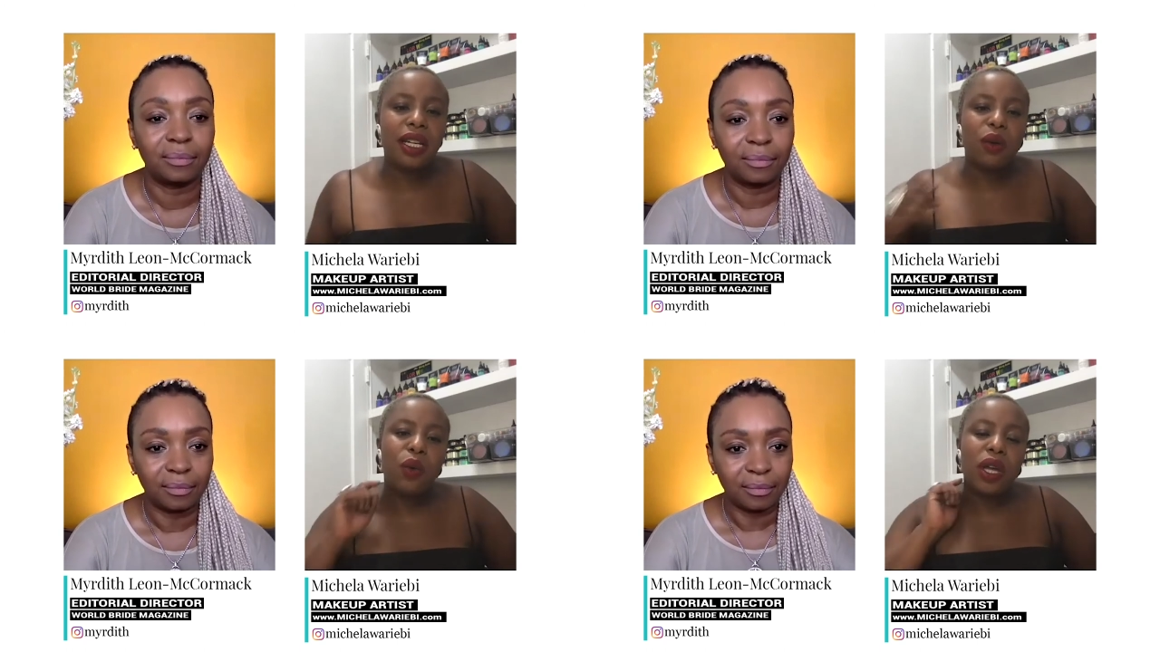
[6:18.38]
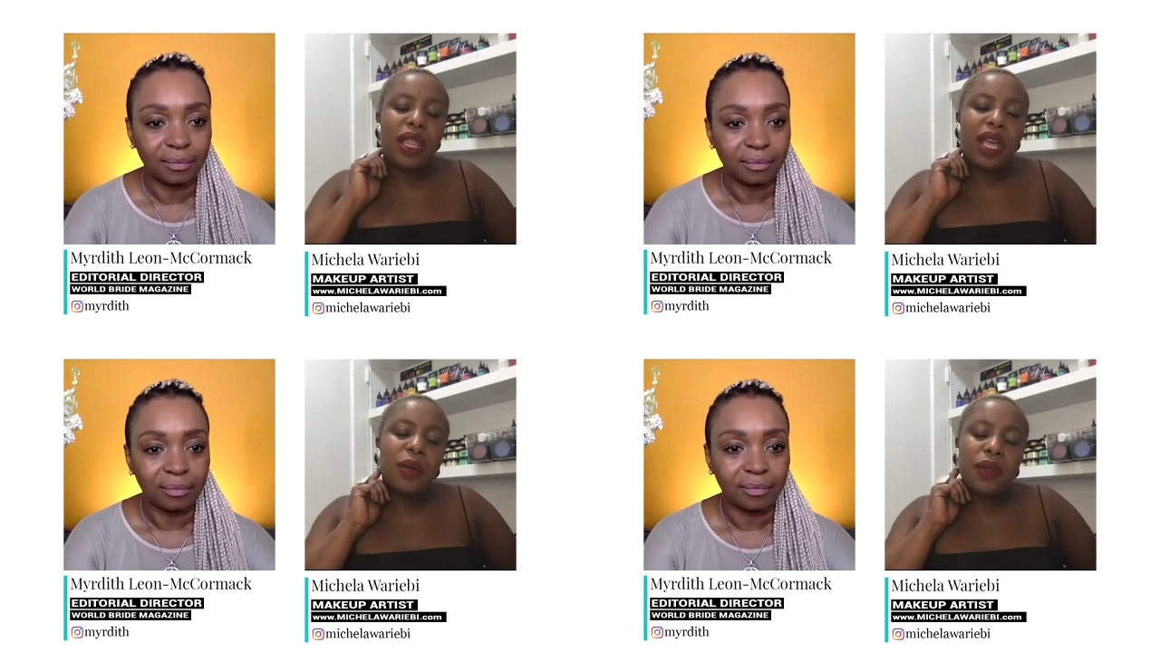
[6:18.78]
Speaker 1: the one that
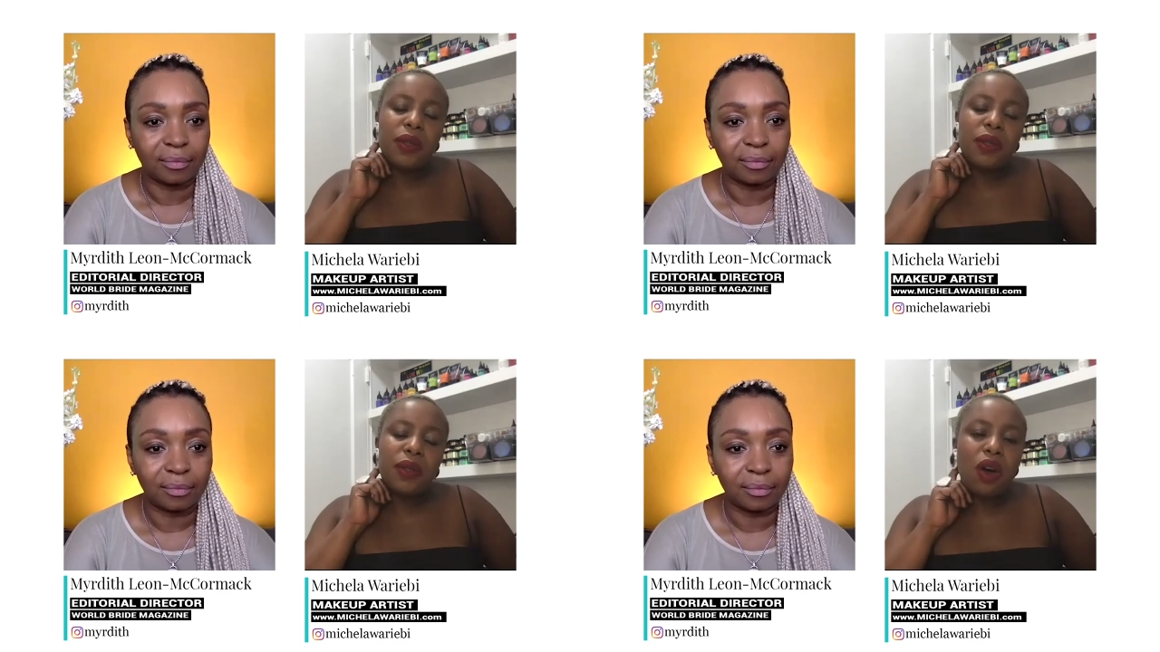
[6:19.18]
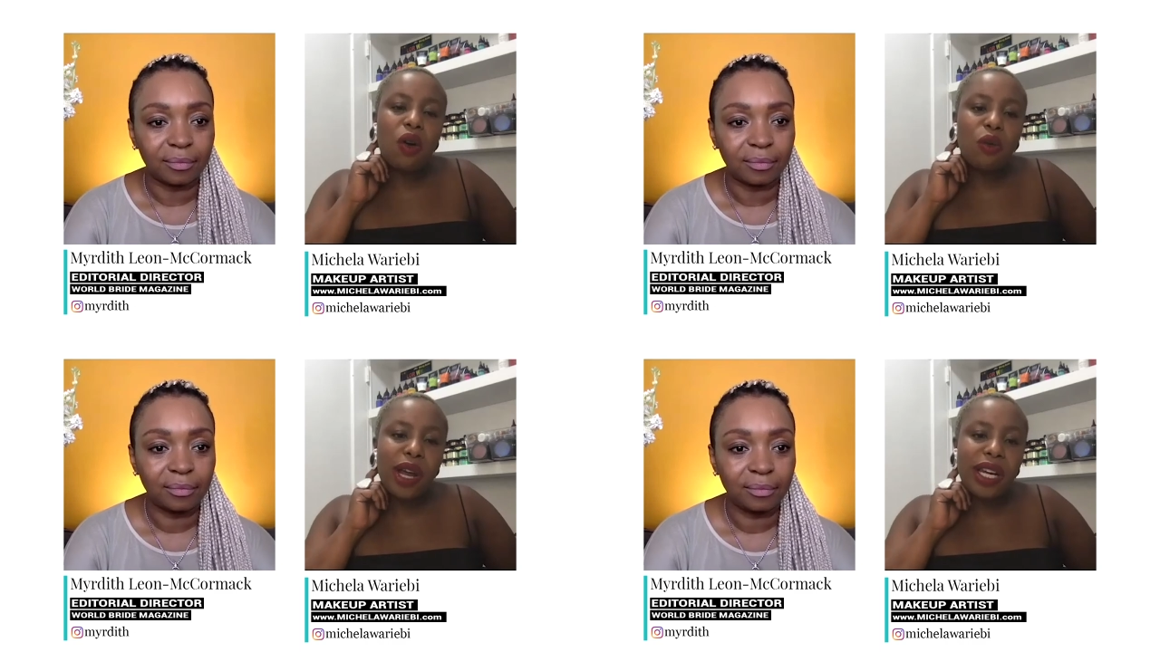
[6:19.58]
was for the
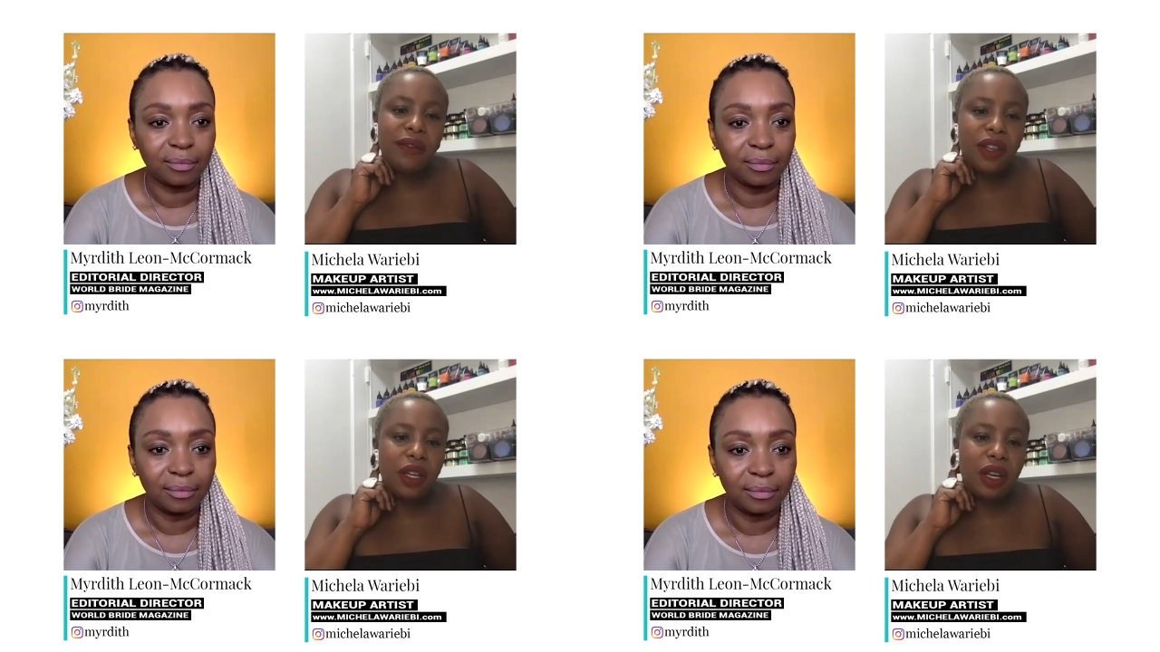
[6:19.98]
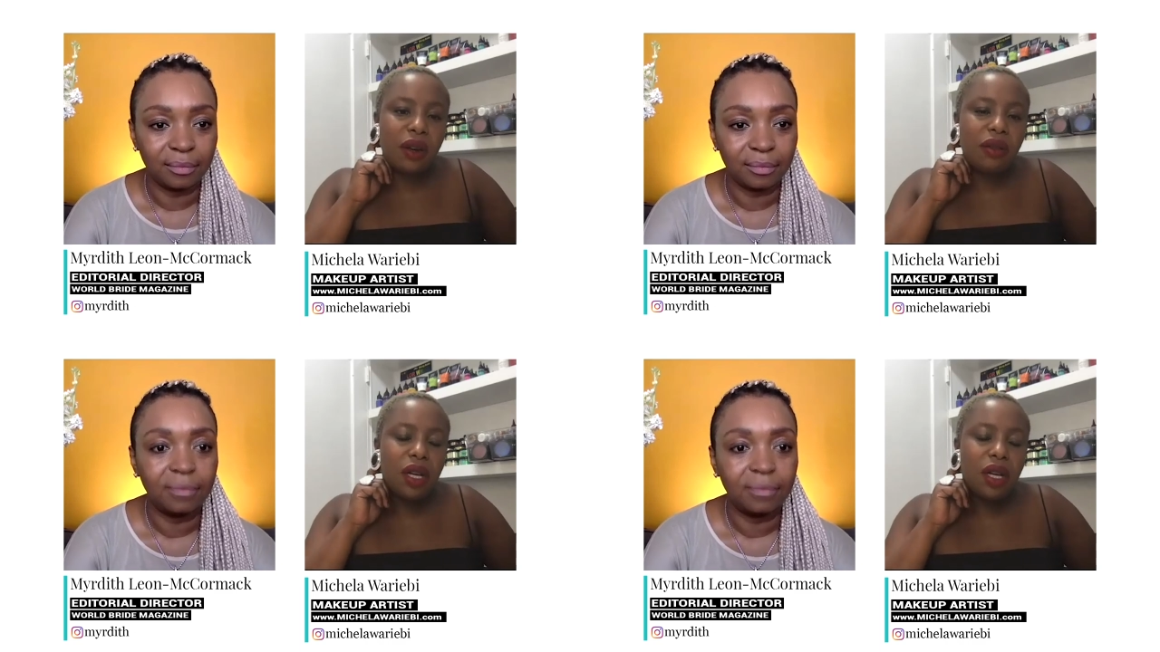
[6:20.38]
Already video.